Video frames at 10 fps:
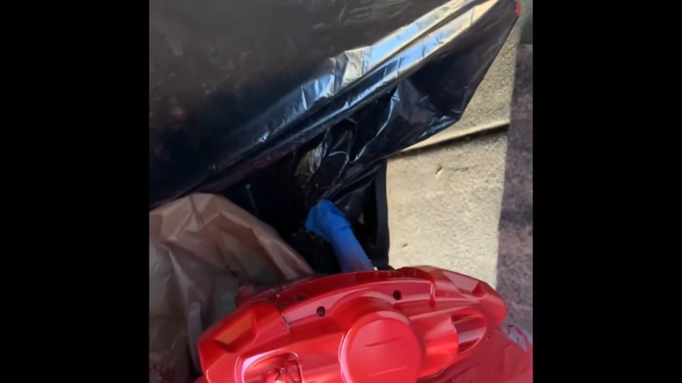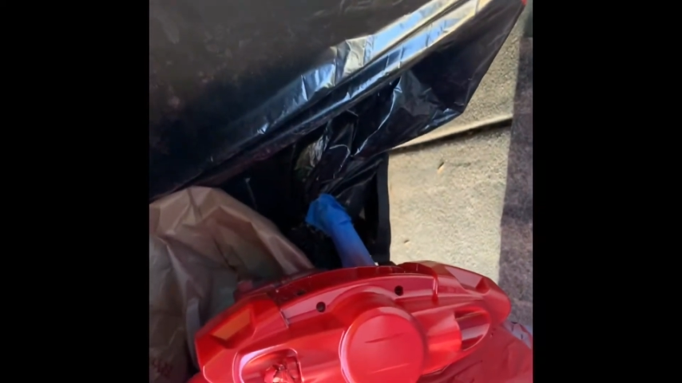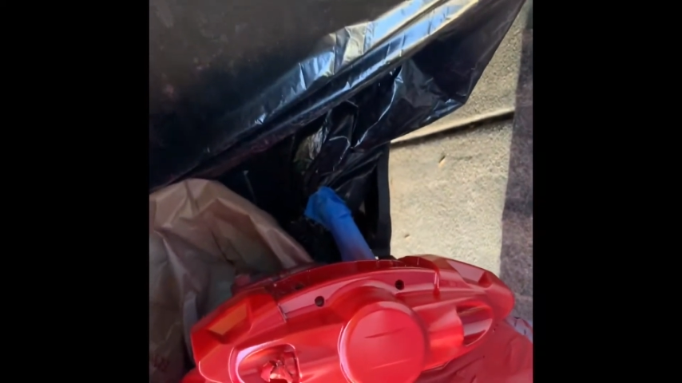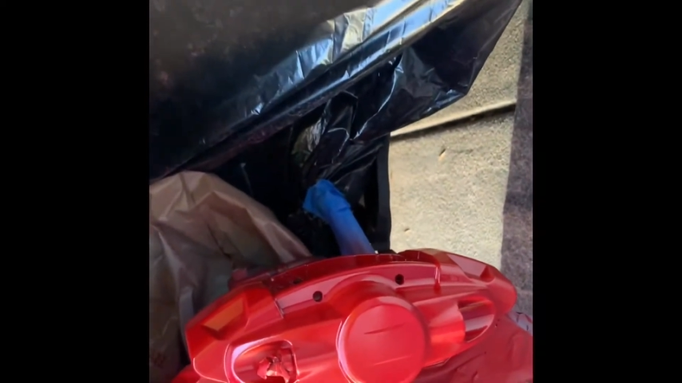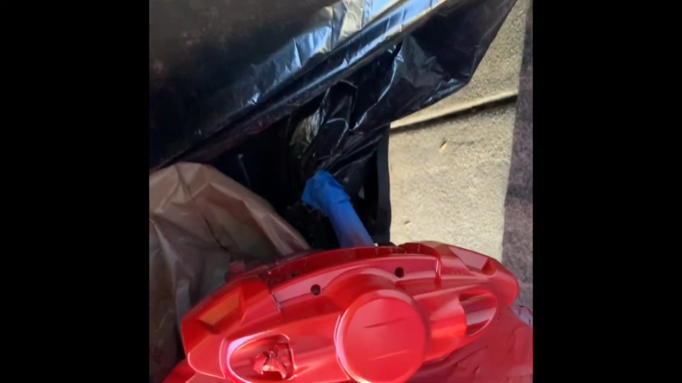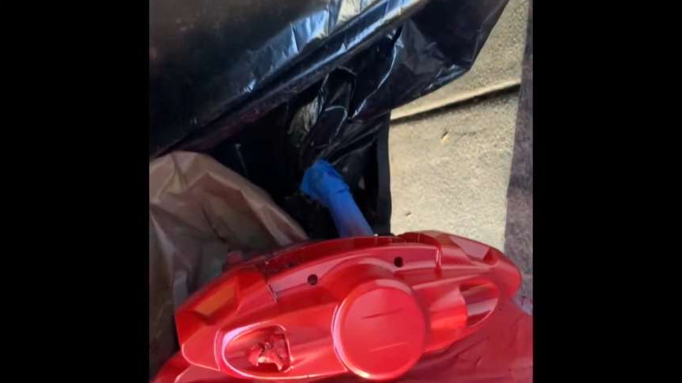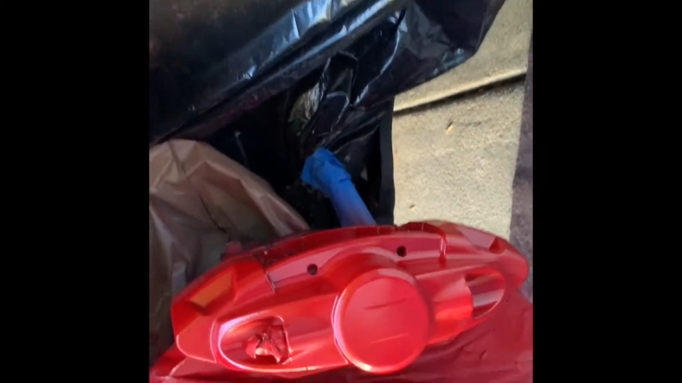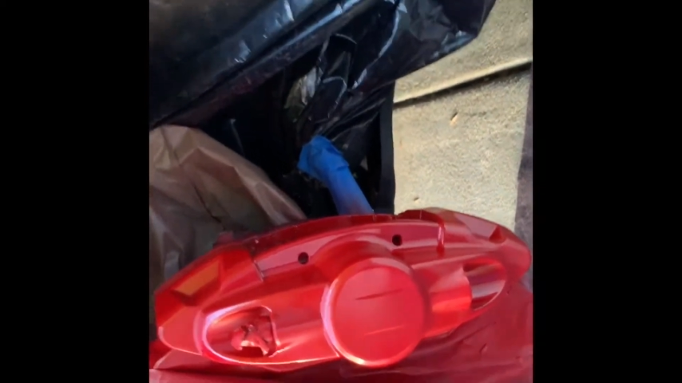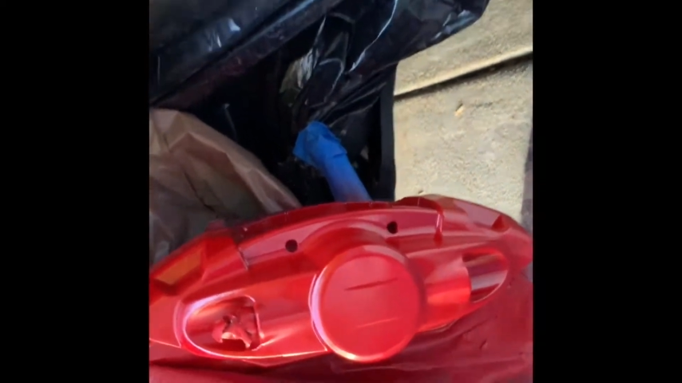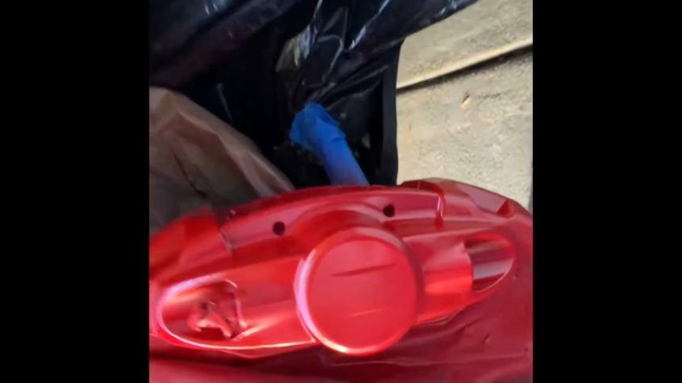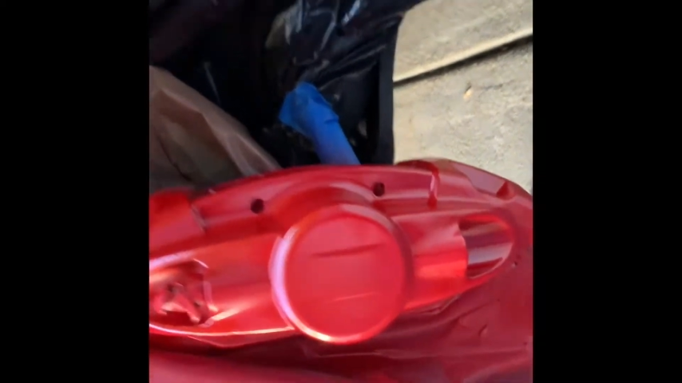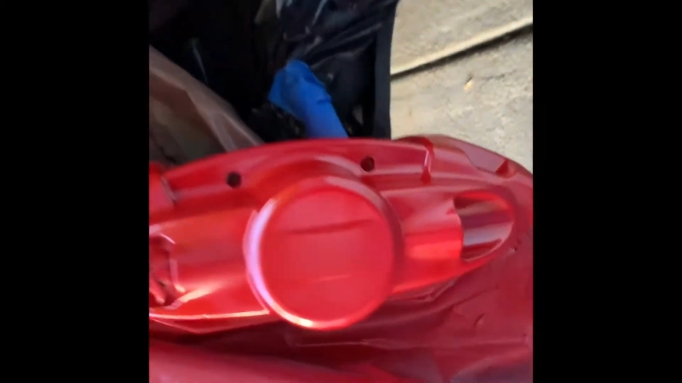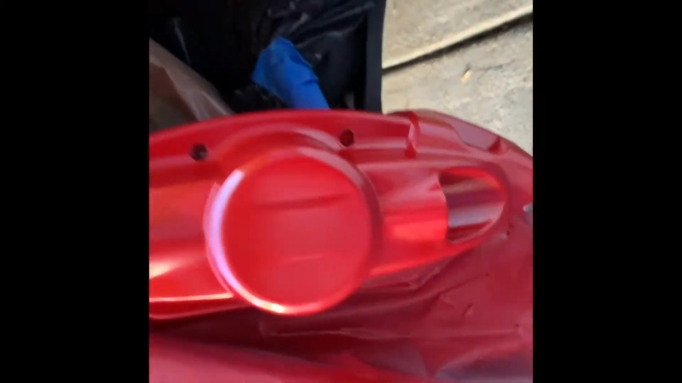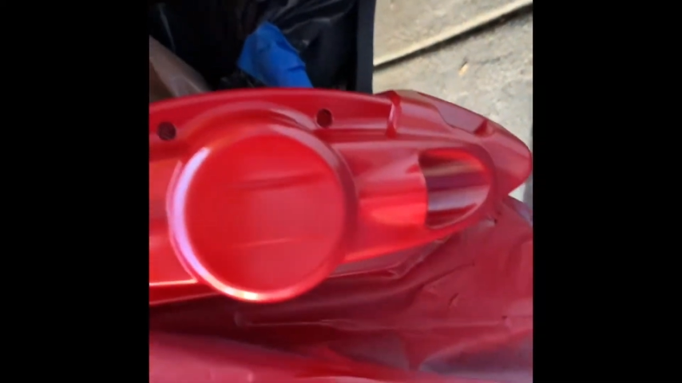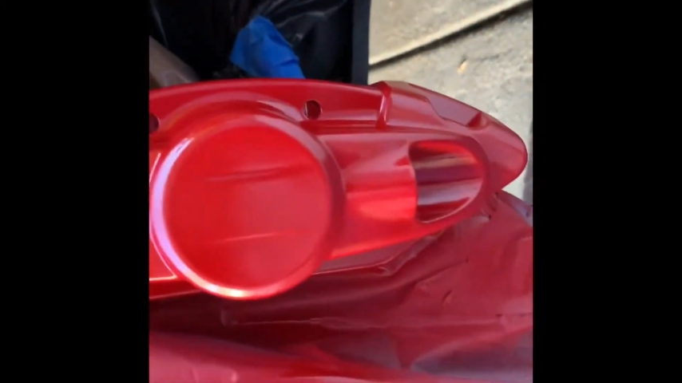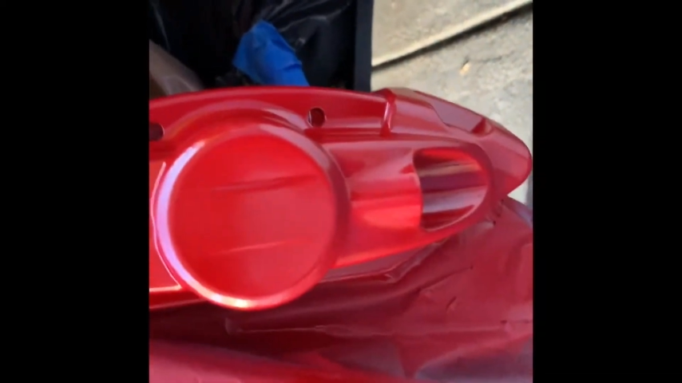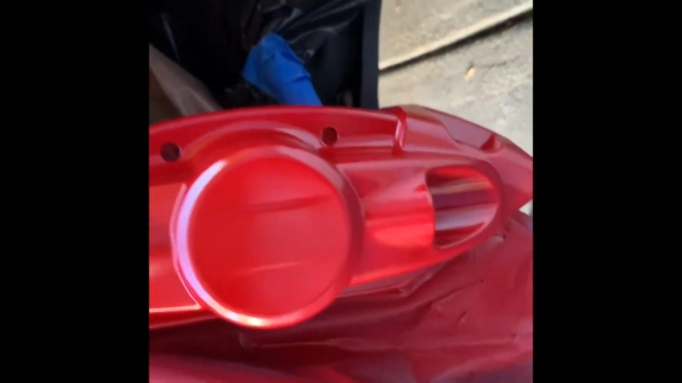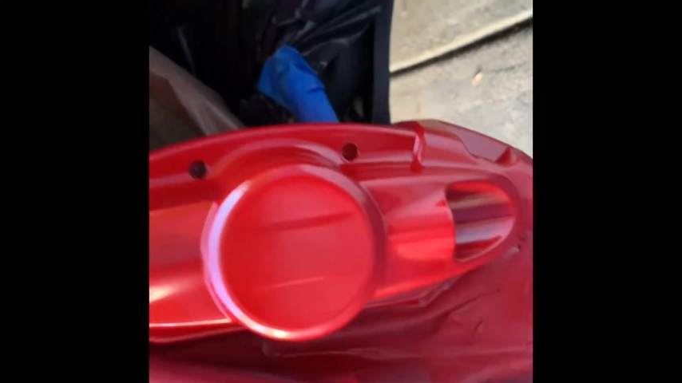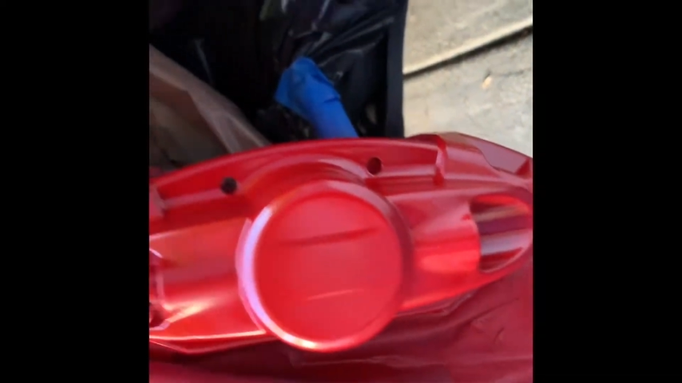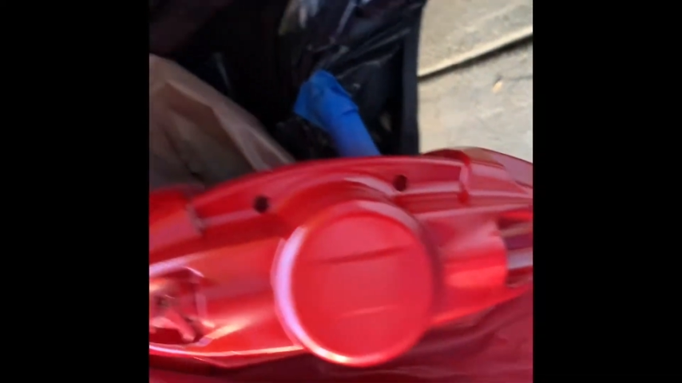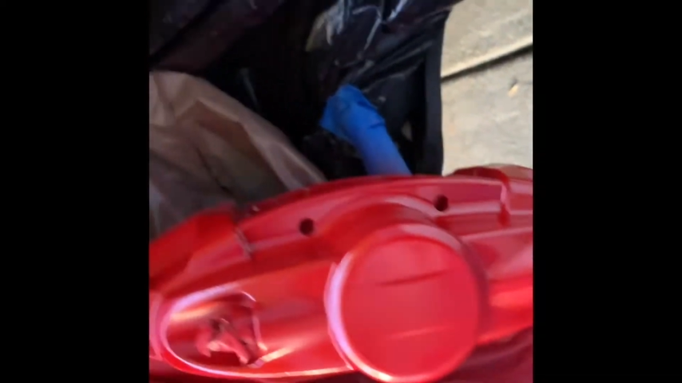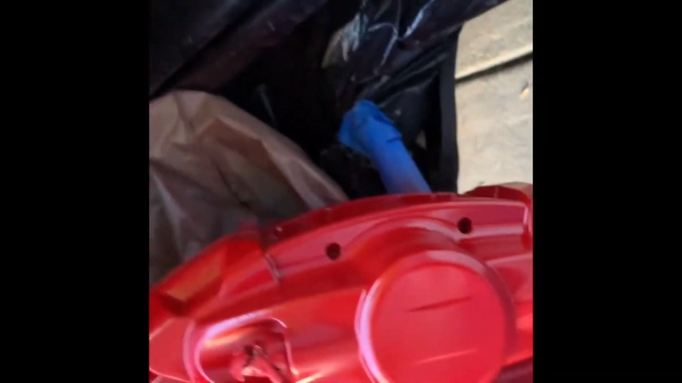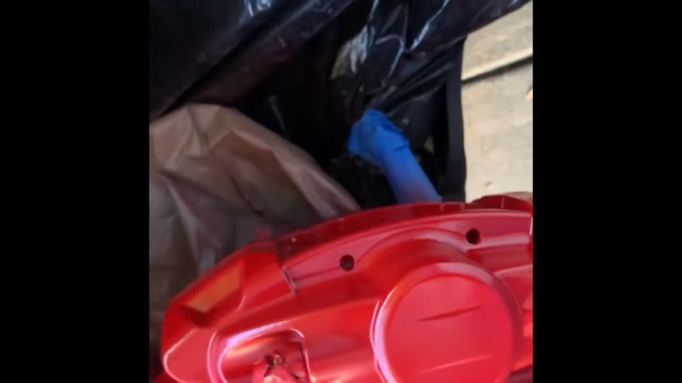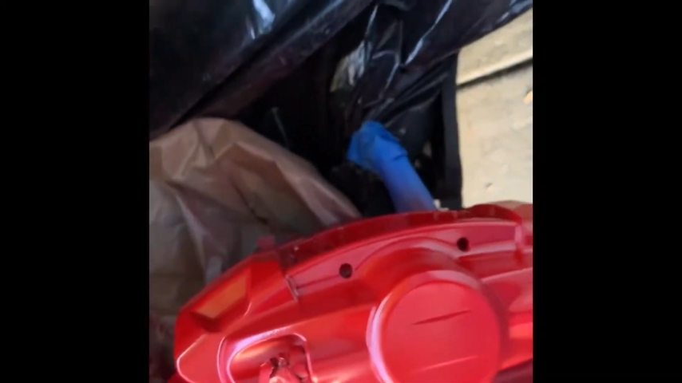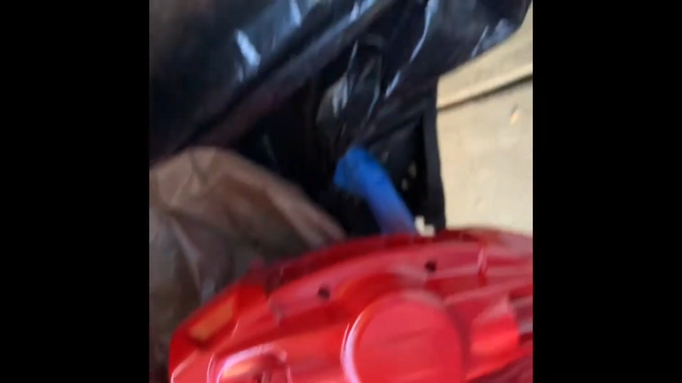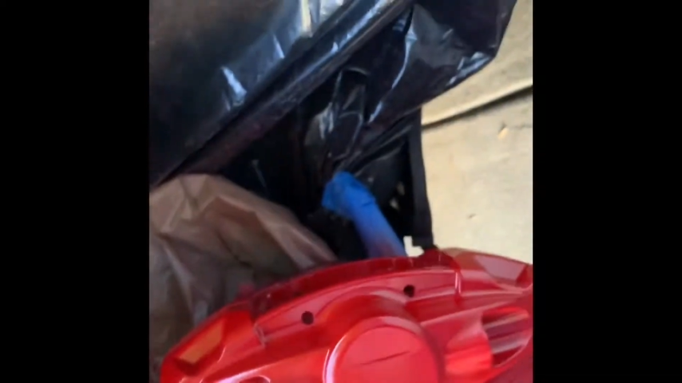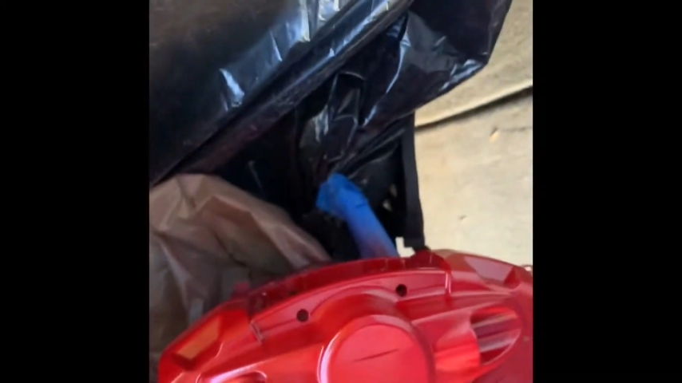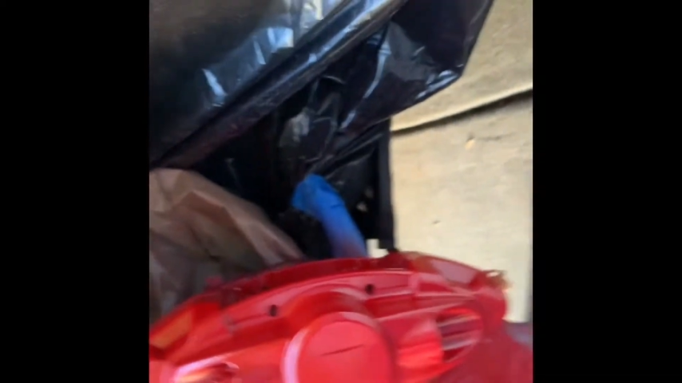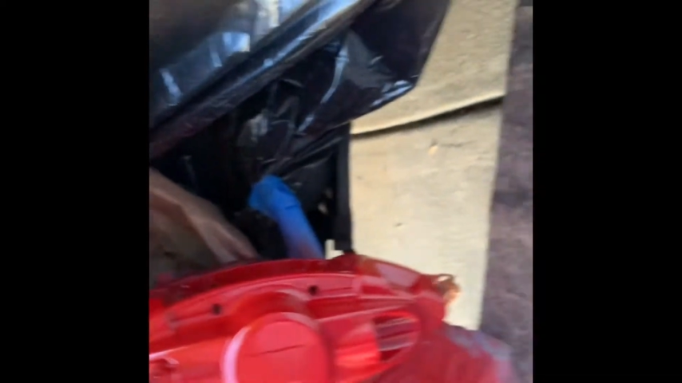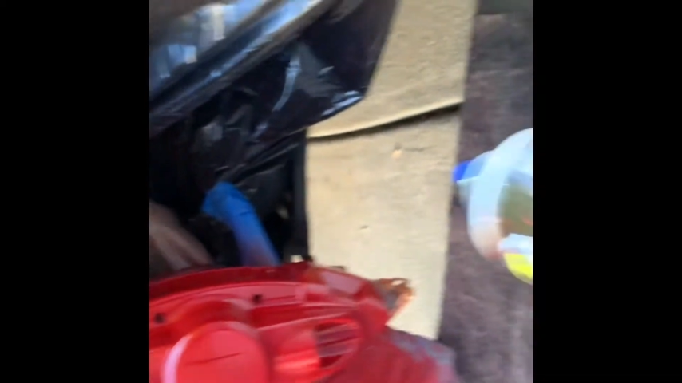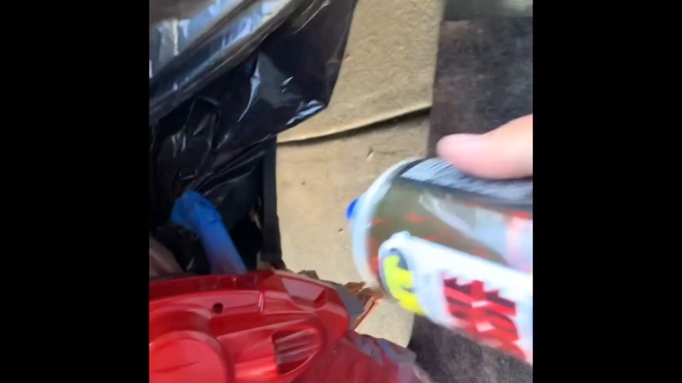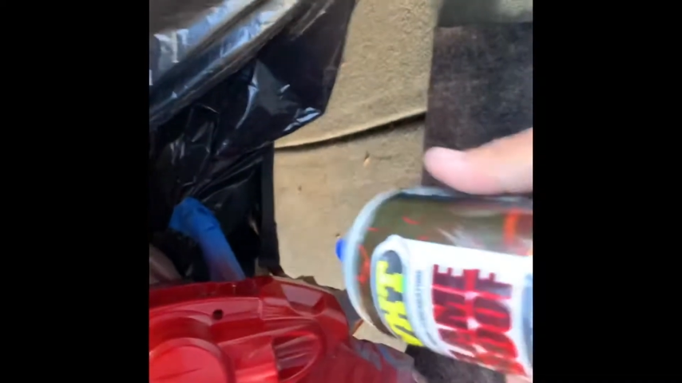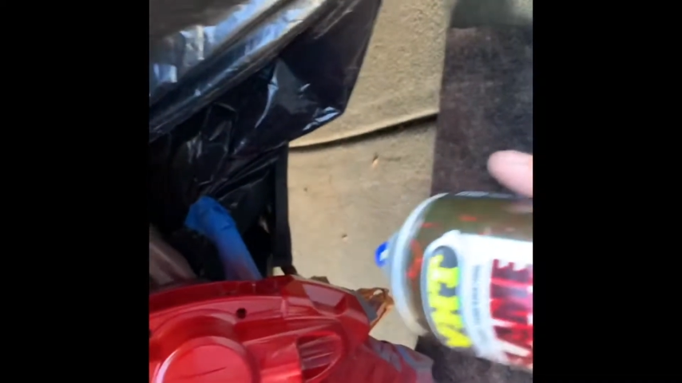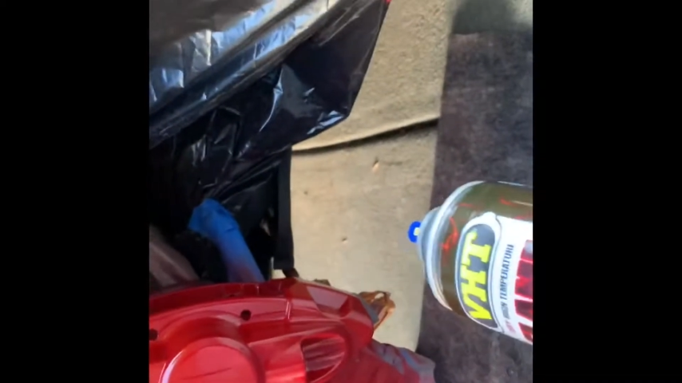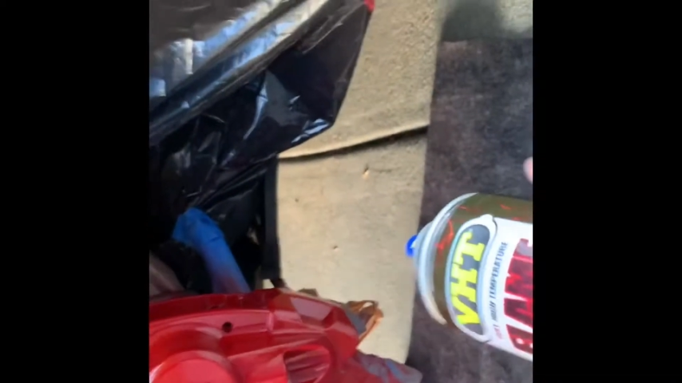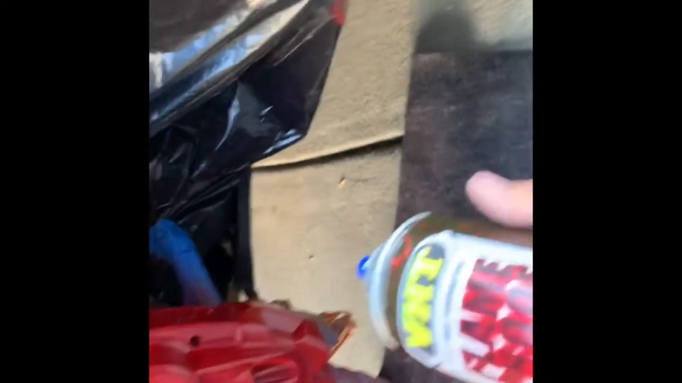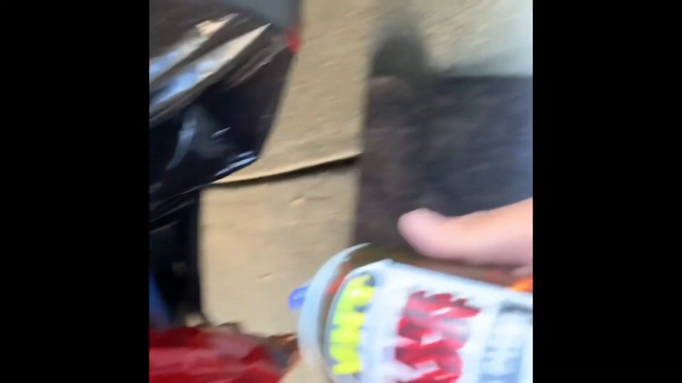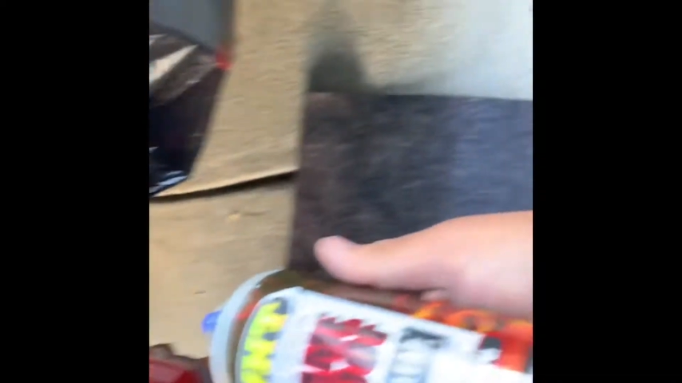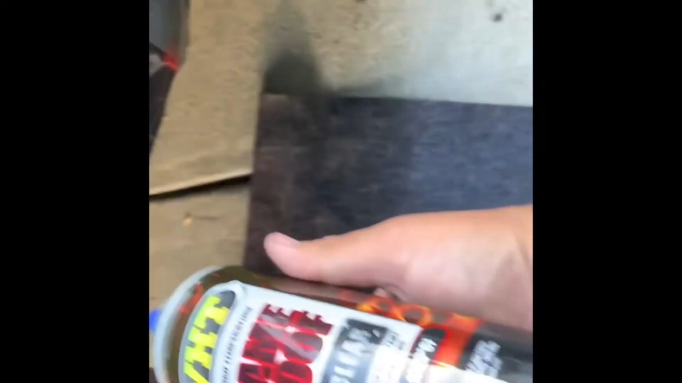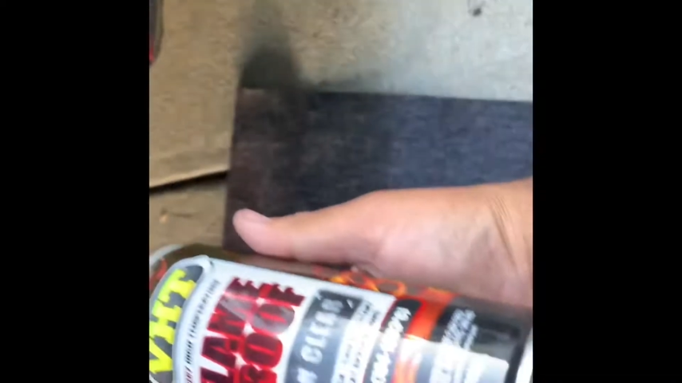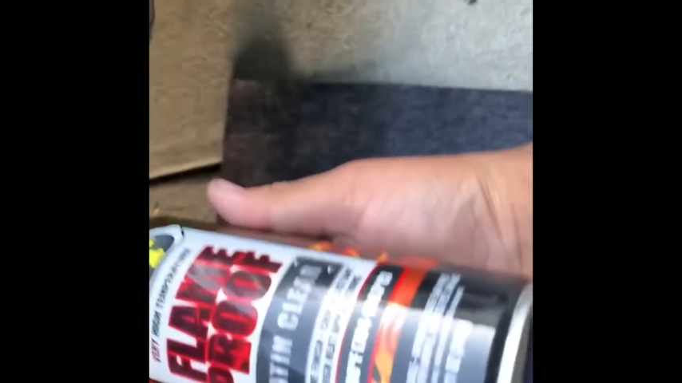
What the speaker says: Nobody's mouth can be seen.